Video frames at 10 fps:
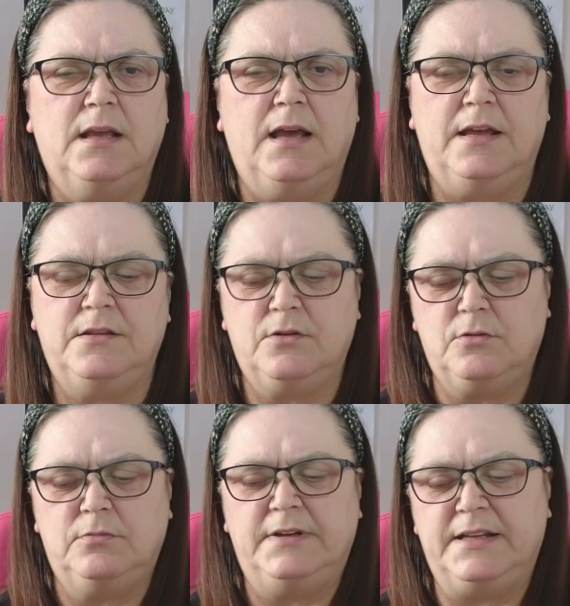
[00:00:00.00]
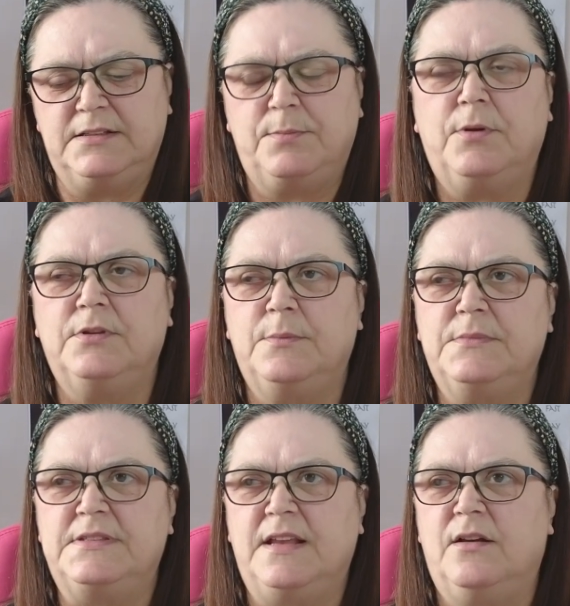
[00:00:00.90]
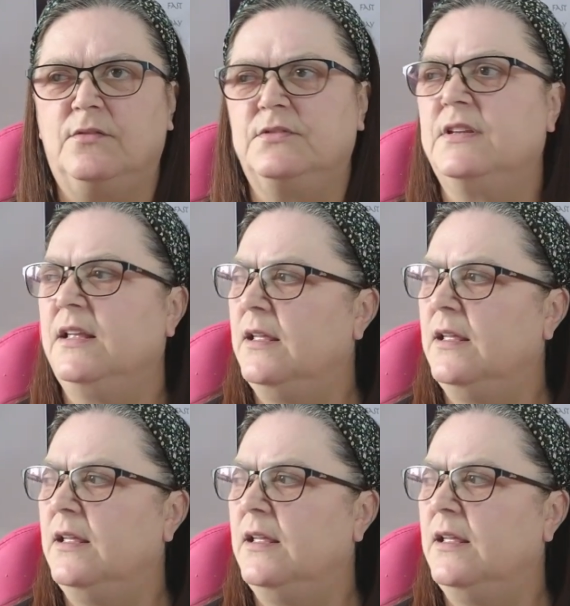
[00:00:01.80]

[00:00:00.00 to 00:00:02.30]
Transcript: And they're all linked upon themselves.